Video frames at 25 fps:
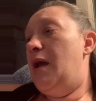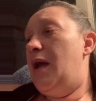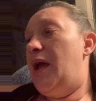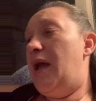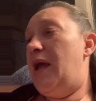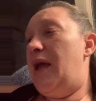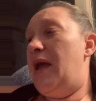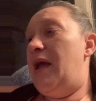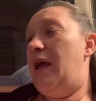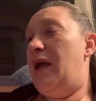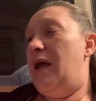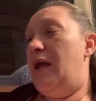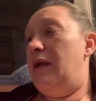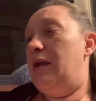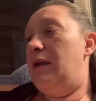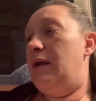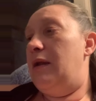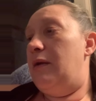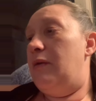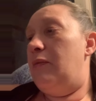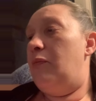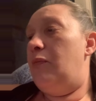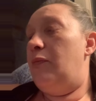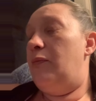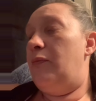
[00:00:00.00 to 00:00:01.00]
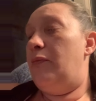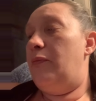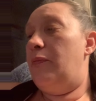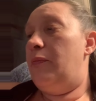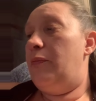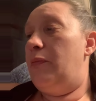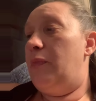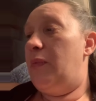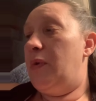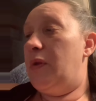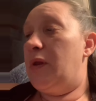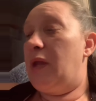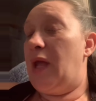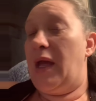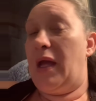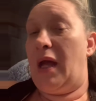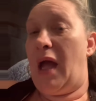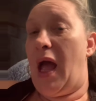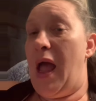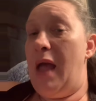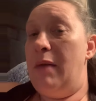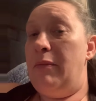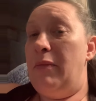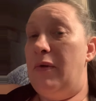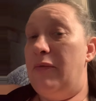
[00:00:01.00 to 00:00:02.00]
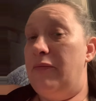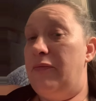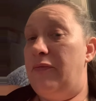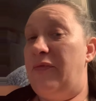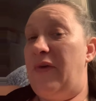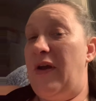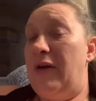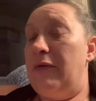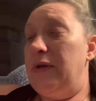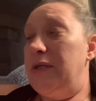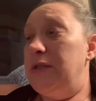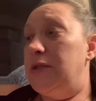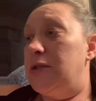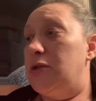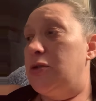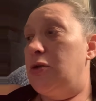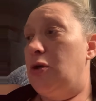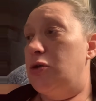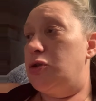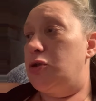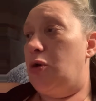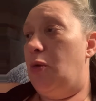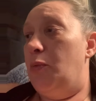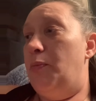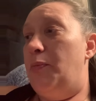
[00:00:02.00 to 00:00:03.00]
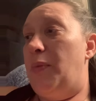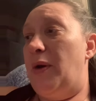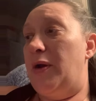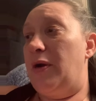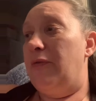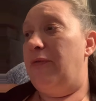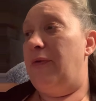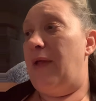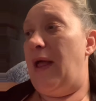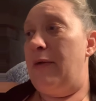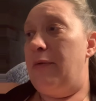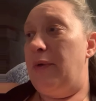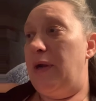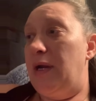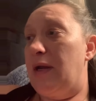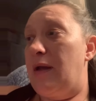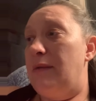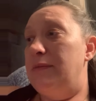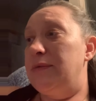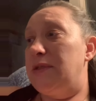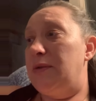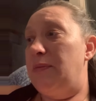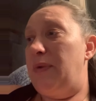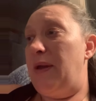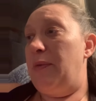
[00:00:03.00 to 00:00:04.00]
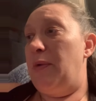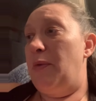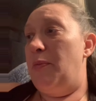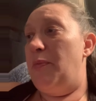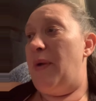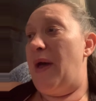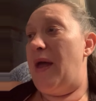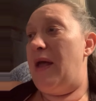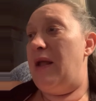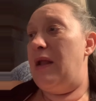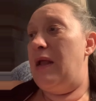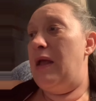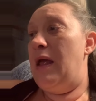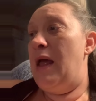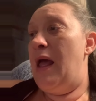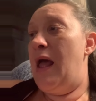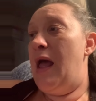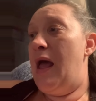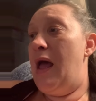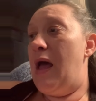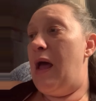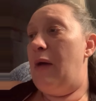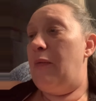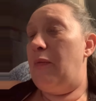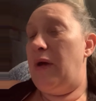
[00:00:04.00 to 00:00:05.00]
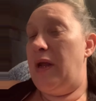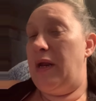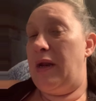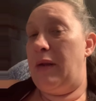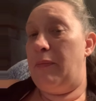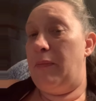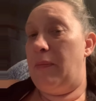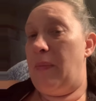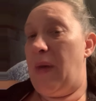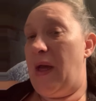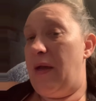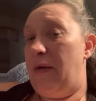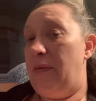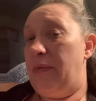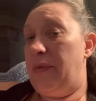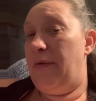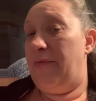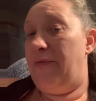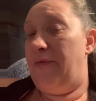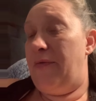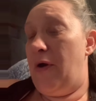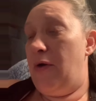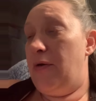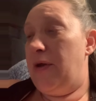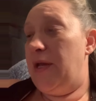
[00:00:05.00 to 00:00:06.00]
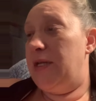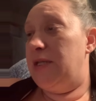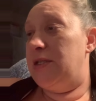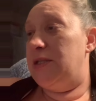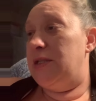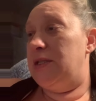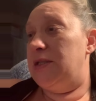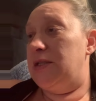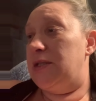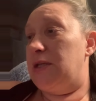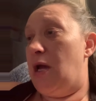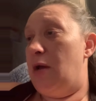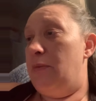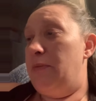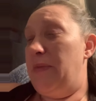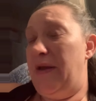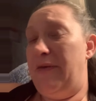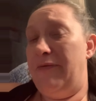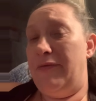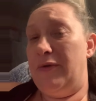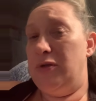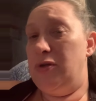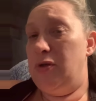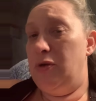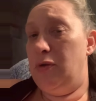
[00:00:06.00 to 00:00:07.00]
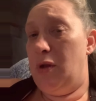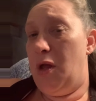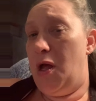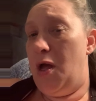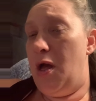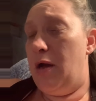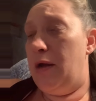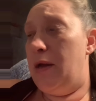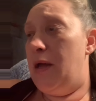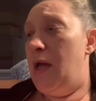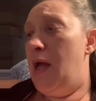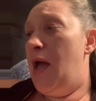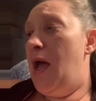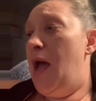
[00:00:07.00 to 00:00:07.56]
and, like, I'm a very social butterfly when it comes to people, but when the focus is on me for too long,